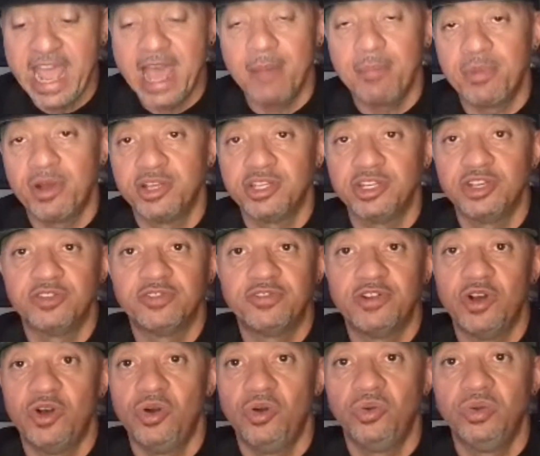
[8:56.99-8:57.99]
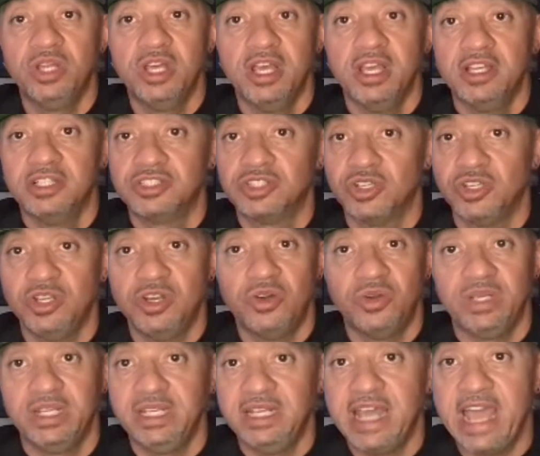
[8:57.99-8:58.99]
app on your phone, so you
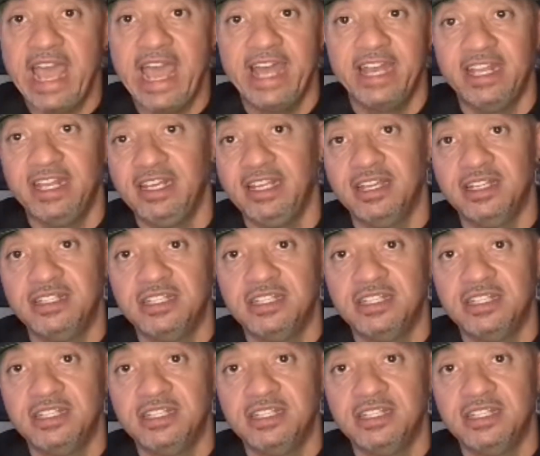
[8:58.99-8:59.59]
don't need to add any